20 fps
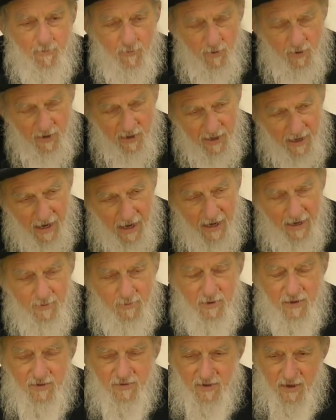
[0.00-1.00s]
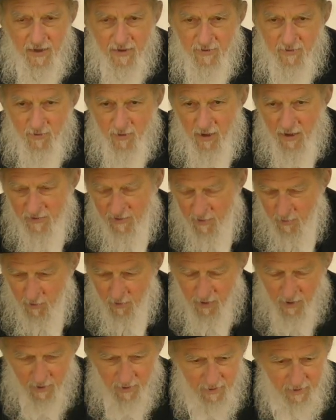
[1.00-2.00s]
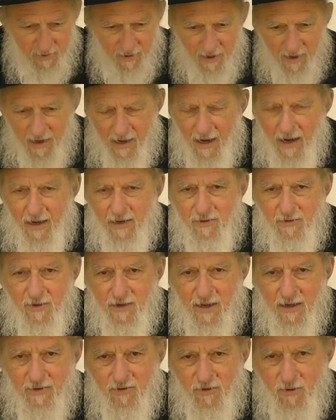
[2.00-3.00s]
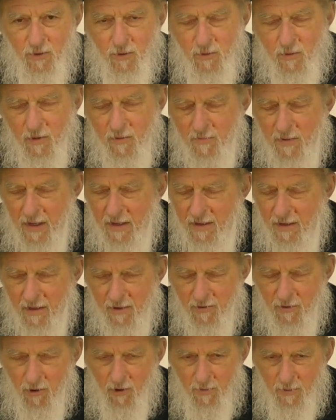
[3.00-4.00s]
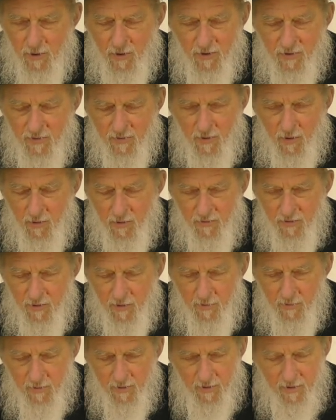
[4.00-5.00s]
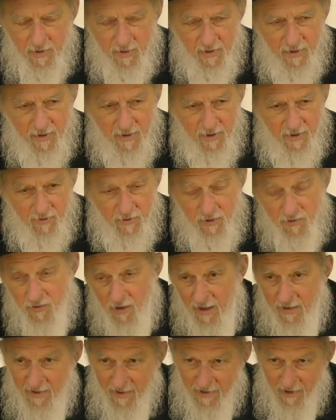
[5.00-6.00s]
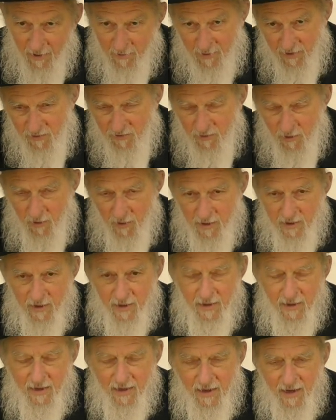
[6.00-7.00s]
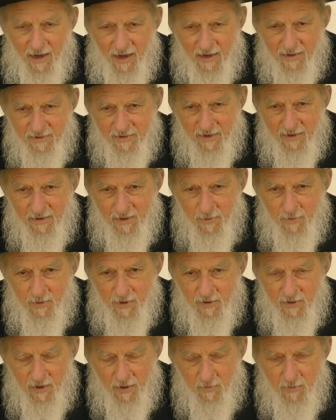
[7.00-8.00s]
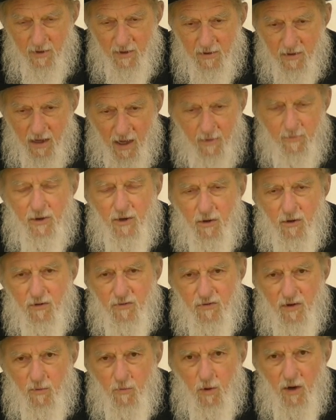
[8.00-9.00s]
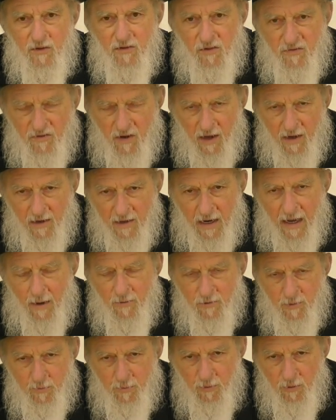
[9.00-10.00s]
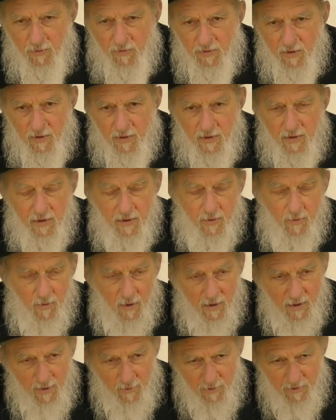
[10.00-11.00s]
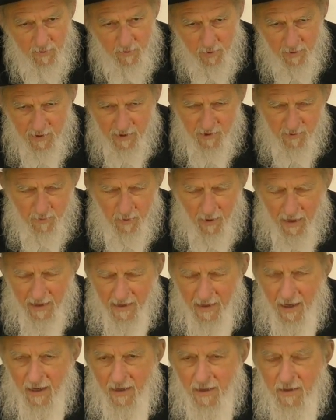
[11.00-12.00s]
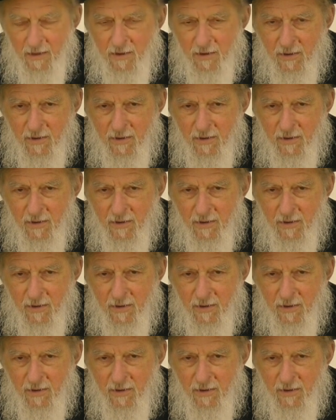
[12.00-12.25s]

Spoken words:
And he came and he said, and I said, well, how do you get to abandoning the Torah because of Gödel's theorem? So he tried to tell me a story. I said to him, tell me Gödel's theorem, what does it say and how is it proved? Well, he was pretty spotty on it.